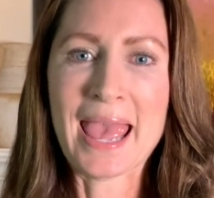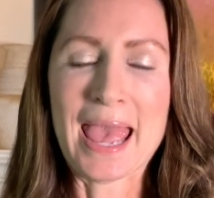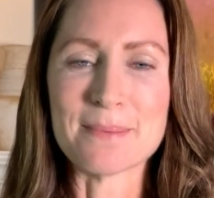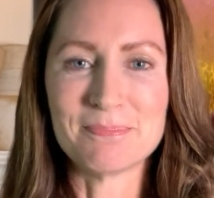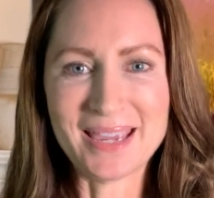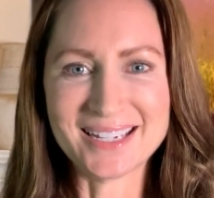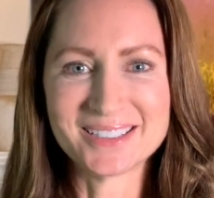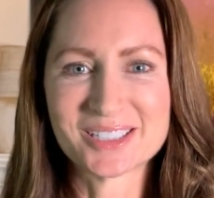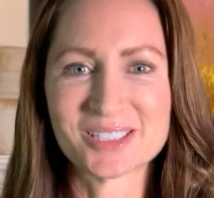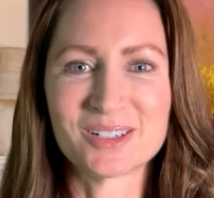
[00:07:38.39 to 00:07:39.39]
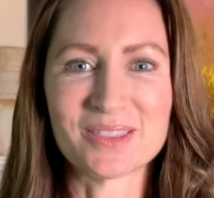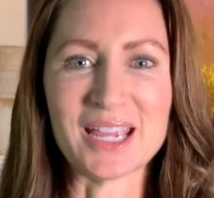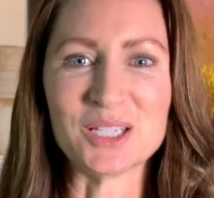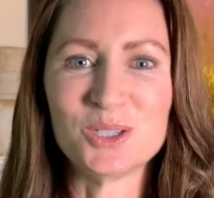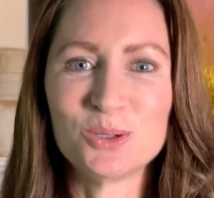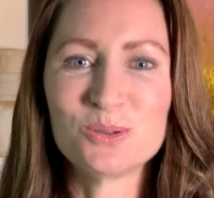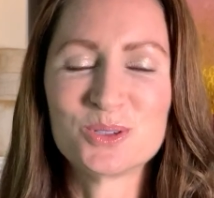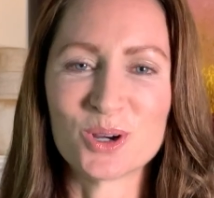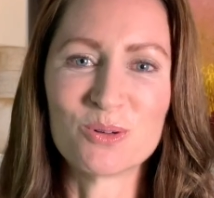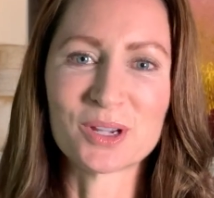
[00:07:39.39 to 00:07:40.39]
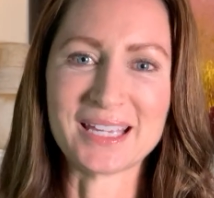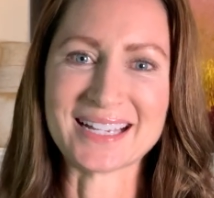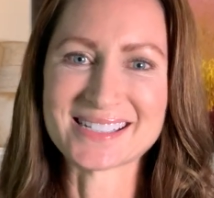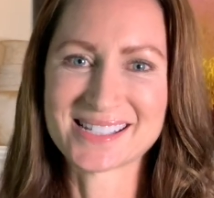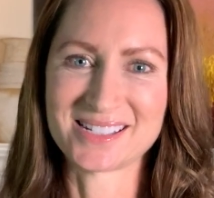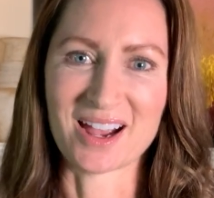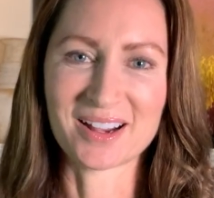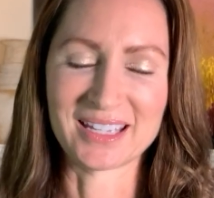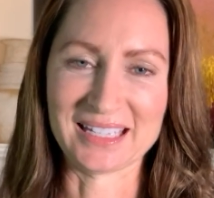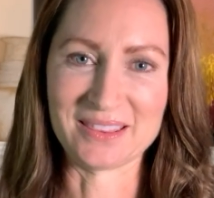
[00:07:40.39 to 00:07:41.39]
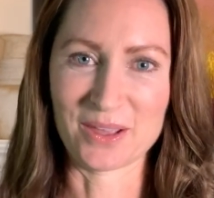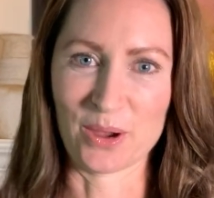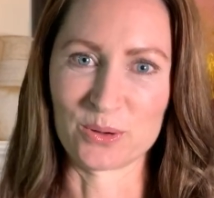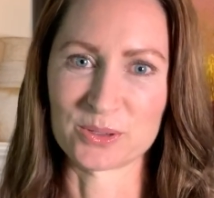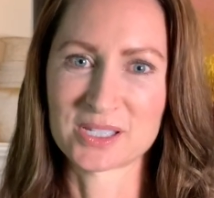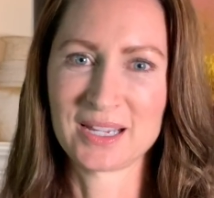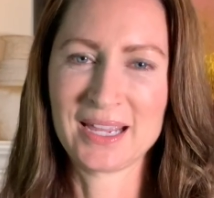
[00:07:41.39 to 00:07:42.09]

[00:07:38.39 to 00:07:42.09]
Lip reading: and making sure that you don't get stuck in those?